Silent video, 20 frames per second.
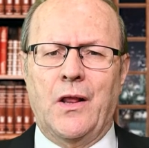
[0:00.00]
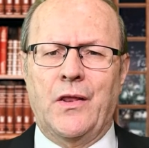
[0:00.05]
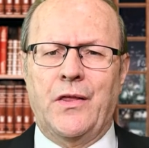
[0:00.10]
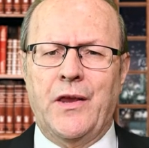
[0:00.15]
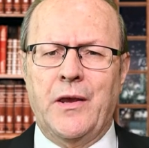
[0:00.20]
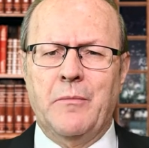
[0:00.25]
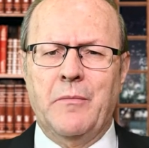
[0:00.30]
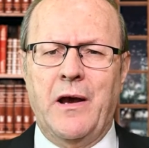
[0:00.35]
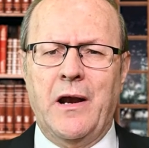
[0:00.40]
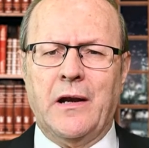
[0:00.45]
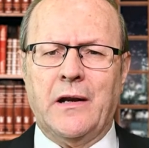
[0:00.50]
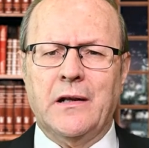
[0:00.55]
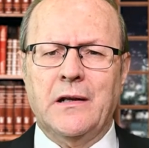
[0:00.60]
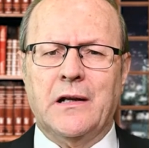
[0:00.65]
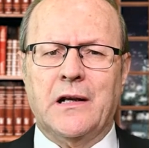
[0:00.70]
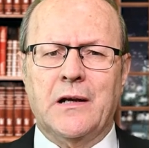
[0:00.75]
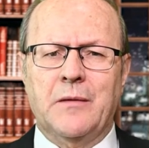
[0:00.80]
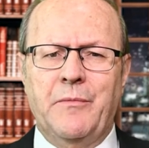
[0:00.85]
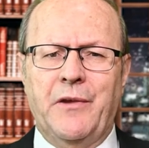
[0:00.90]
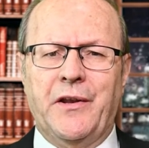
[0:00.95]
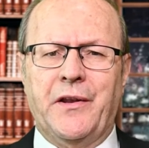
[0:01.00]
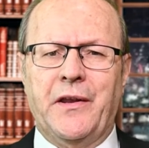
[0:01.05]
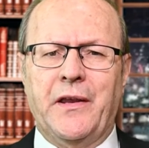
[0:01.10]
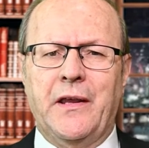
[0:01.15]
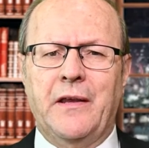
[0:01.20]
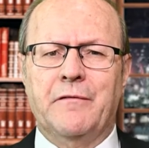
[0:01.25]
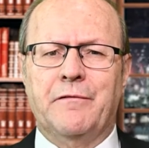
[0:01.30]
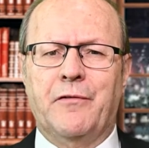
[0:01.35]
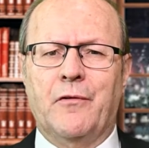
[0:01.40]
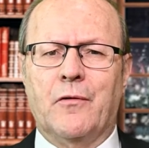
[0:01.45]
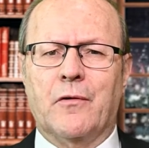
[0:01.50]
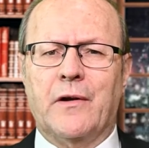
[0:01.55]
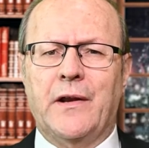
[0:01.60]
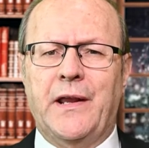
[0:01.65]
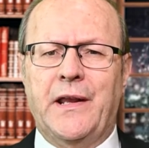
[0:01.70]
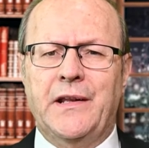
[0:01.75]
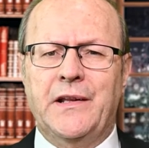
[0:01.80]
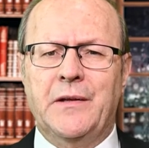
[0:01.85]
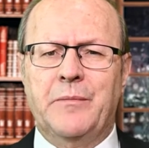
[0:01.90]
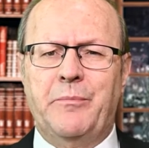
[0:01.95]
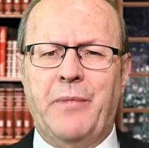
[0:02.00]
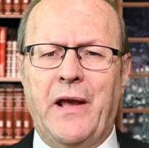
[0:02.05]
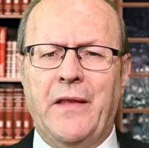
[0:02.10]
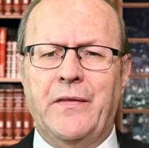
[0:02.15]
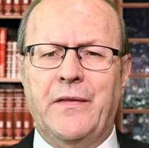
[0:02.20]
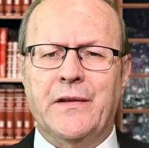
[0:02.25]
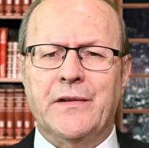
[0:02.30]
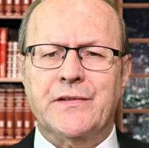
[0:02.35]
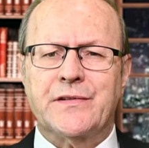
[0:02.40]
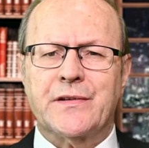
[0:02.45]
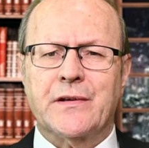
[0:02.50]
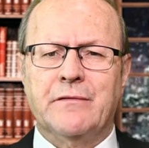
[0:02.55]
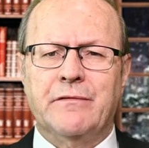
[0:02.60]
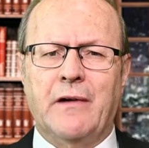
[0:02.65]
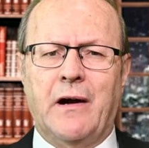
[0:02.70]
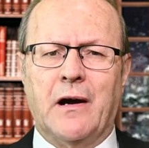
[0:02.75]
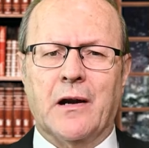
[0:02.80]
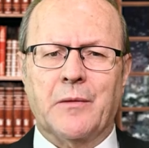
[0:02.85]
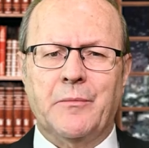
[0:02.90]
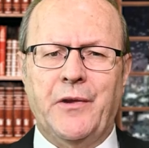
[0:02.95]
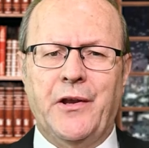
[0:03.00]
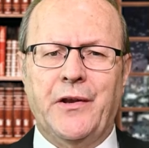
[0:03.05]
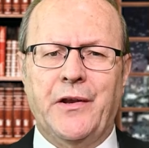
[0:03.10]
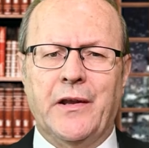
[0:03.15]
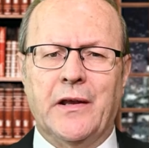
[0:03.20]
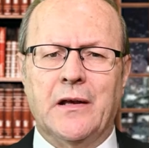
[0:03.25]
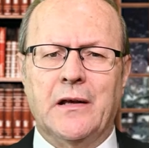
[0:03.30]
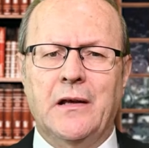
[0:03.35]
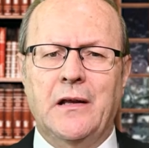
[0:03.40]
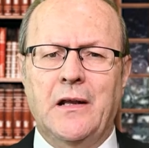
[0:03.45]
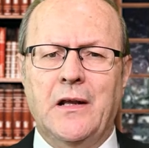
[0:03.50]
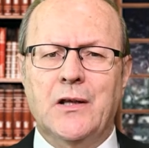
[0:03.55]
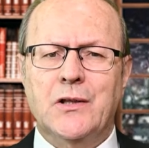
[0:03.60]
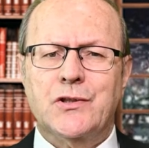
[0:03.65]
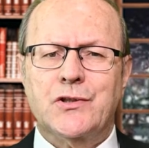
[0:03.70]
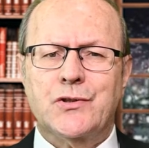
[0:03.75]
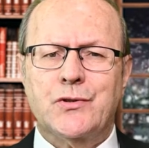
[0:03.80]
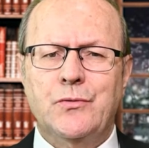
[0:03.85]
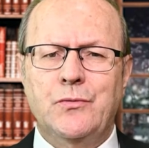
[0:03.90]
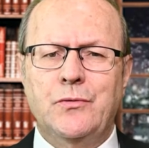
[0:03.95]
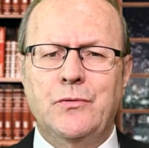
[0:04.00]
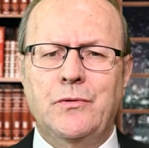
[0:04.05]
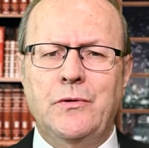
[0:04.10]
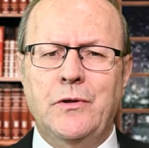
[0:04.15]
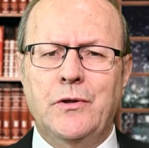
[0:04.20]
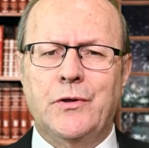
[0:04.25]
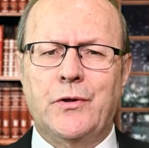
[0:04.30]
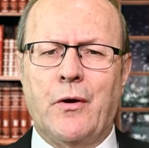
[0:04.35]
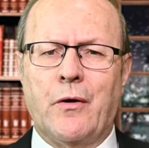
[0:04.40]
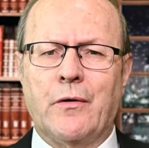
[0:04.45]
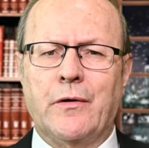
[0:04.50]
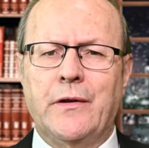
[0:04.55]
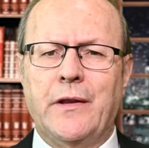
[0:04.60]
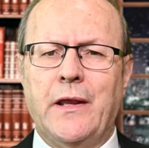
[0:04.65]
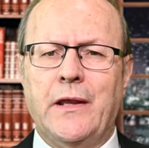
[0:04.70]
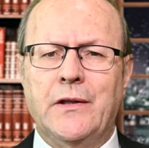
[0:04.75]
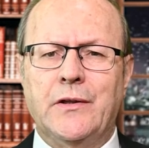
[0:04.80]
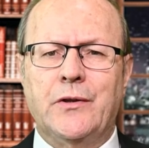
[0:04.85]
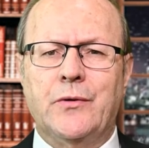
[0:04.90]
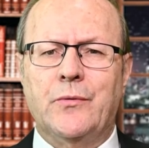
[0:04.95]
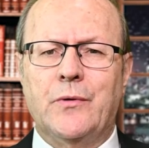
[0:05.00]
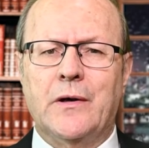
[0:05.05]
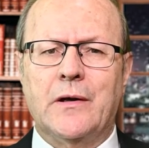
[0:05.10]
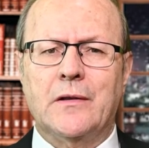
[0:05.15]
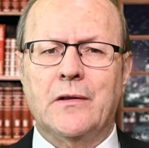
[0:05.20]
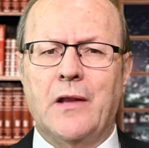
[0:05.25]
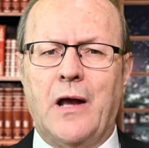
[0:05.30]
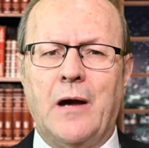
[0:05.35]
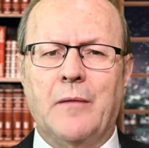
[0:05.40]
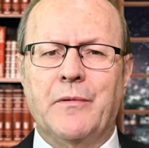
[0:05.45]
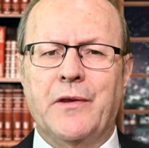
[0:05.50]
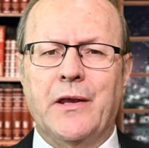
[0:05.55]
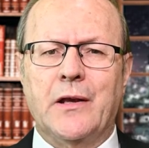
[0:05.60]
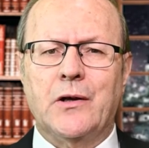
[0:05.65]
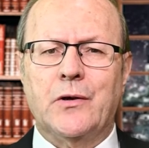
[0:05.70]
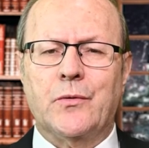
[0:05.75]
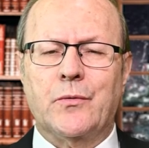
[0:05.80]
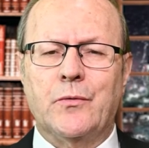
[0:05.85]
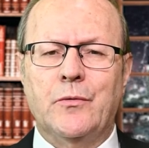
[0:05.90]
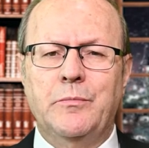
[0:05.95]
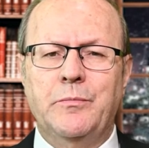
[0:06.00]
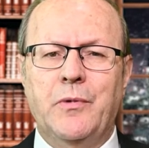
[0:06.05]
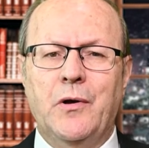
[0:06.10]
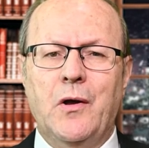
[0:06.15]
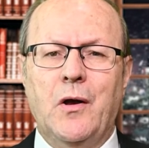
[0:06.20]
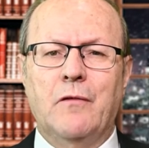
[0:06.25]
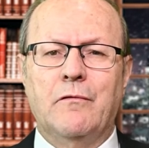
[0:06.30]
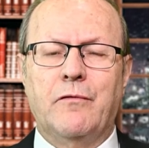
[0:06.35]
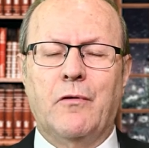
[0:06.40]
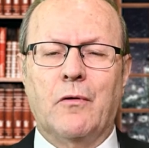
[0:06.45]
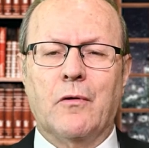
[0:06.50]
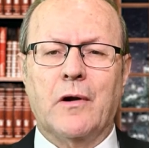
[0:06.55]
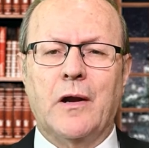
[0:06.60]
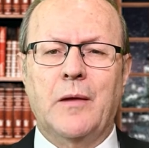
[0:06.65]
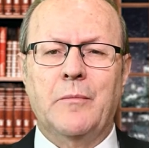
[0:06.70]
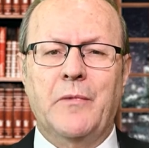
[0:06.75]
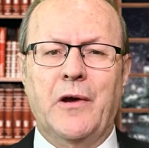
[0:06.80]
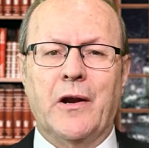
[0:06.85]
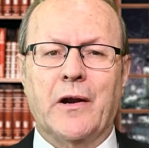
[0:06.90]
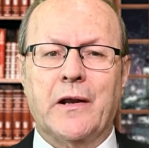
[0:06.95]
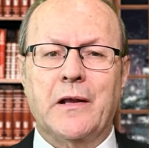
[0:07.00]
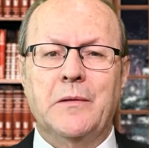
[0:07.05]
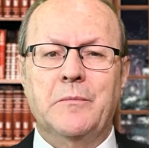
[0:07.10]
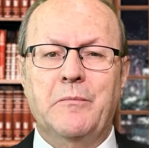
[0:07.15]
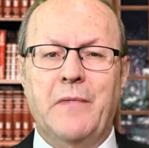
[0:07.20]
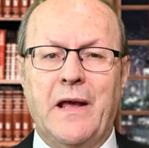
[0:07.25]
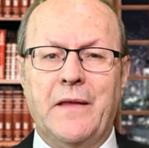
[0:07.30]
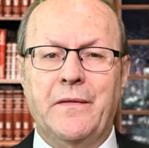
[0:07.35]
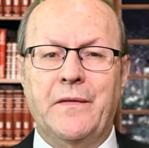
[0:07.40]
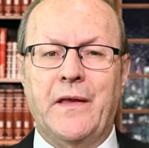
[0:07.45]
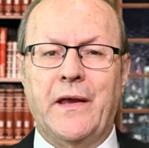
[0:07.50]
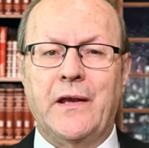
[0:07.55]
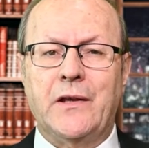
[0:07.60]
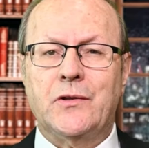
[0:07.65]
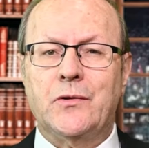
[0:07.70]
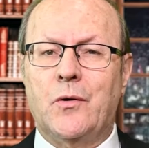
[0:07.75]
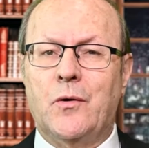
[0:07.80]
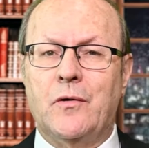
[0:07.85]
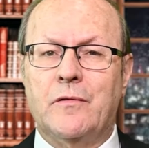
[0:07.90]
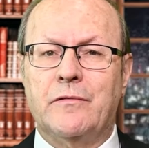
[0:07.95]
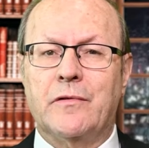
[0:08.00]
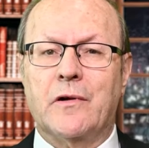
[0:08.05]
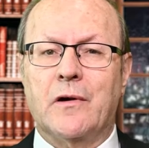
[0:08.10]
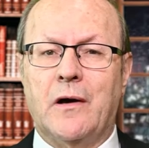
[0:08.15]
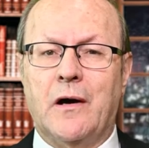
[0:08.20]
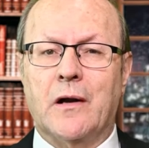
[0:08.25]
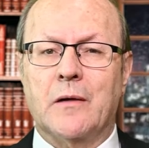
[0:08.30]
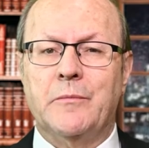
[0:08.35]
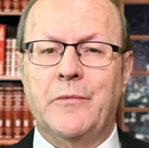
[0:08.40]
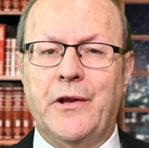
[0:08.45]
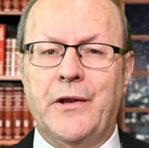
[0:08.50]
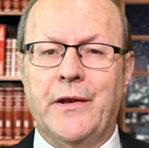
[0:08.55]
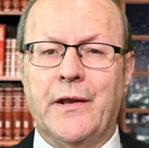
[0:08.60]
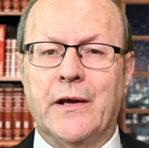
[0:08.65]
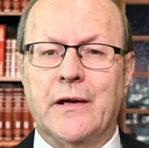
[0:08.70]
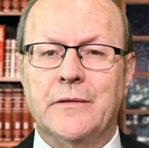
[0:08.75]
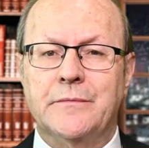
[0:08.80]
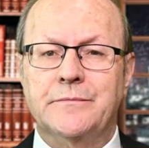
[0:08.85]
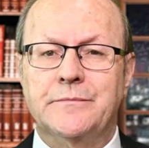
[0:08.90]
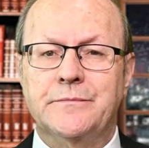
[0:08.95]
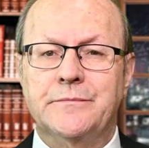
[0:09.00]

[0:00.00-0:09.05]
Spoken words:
The American Committee for Independence of Armenia soon turned into a lobbying group for American mandate over Armenia.